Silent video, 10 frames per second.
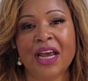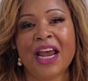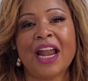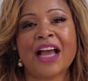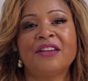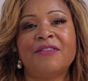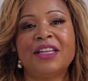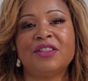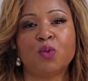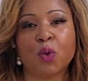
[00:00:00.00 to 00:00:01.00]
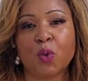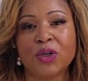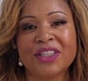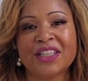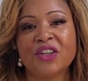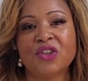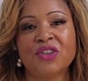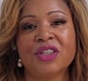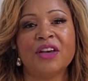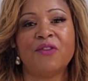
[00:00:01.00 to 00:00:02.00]
It activates reward centers,
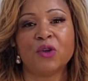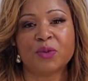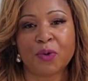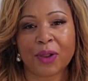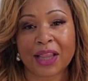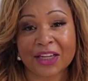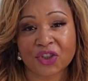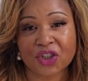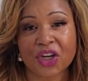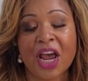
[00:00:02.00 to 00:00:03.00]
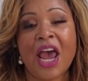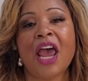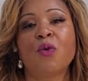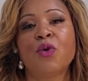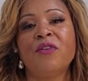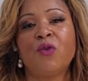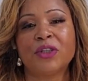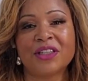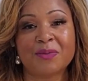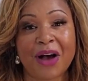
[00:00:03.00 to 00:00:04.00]
evokes pleasure, and
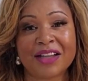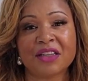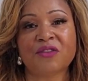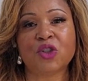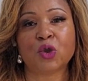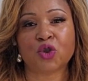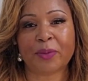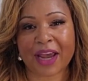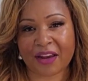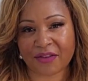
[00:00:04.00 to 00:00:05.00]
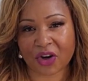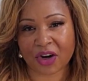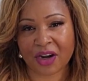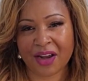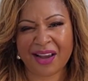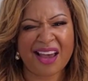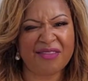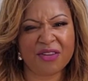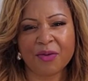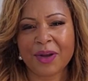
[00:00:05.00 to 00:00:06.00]
reinforces positive social behavior. Have you
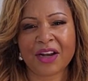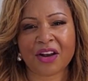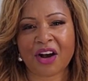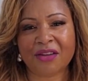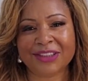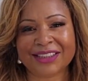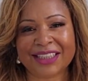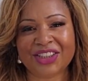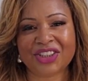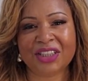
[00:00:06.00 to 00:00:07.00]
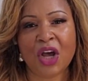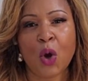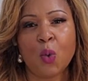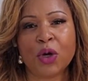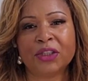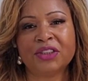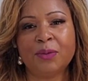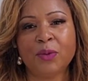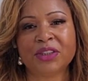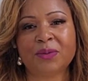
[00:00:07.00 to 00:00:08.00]
ever been in a conversation where
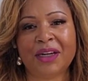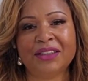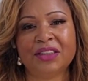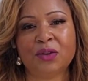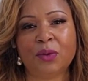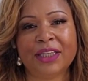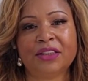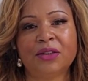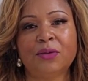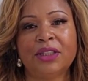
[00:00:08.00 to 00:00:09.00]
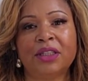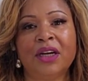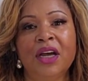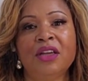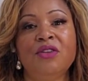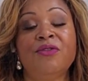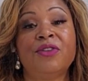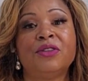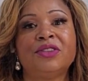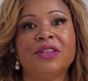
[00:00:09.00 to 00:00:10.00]
someone responds in a way to where you
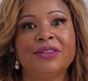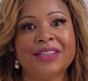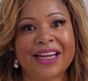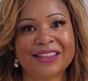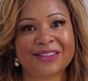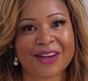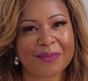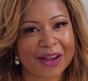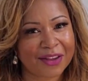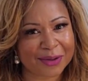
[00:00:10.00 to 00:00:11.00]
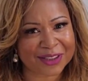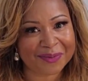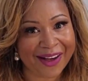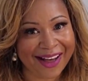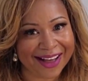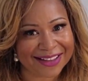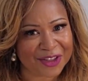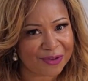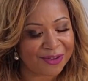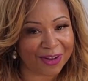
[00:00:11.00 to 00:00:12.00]
feel so satisfied by their response, you
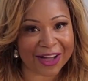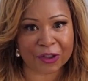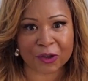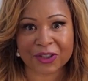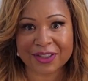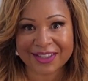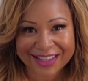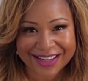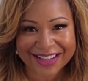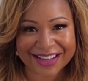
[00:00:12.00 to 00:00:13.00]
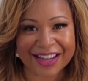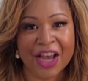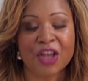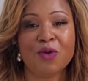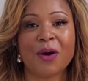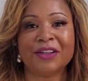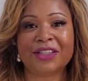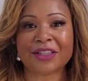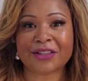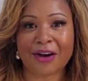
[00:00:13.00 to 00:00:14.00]
feel understood, you are
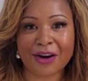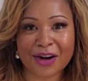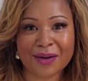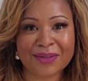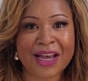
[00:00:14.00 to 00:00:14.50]
disarmed,